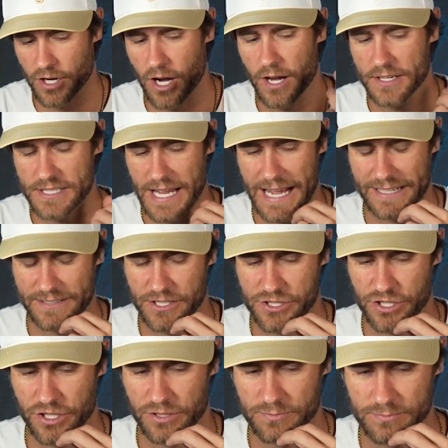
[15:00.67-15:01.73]
contact that
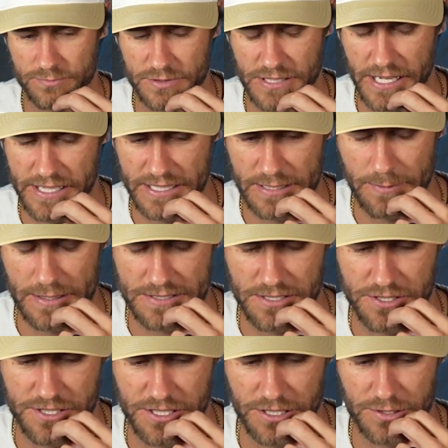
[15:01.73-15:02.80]
you're sending the
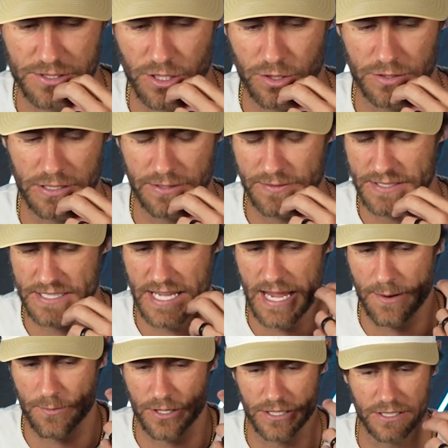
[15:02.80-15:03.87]
message to. So if it's
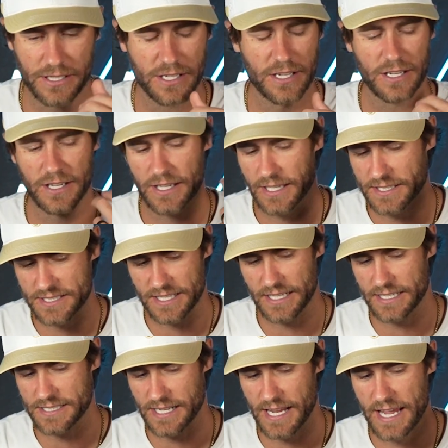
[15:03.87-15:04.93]
Cameron, it's going
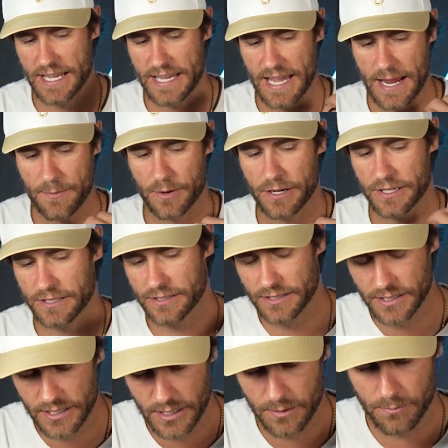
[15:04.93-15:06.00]
to say hey Cameron,
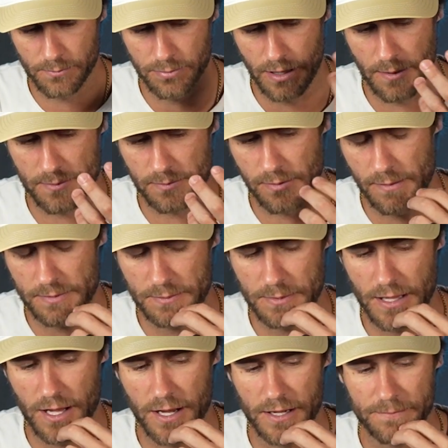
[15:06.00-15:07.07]
blah blah blah blah
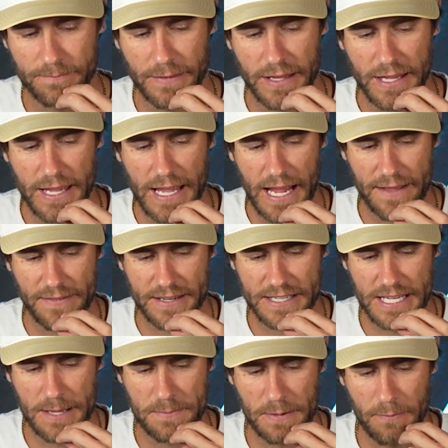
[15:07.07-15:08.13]
blah. And then
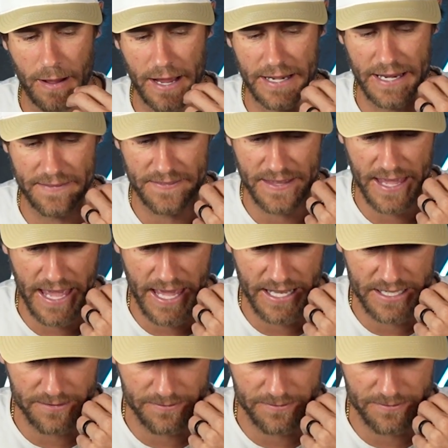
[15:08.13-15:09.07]
keep in mind at the end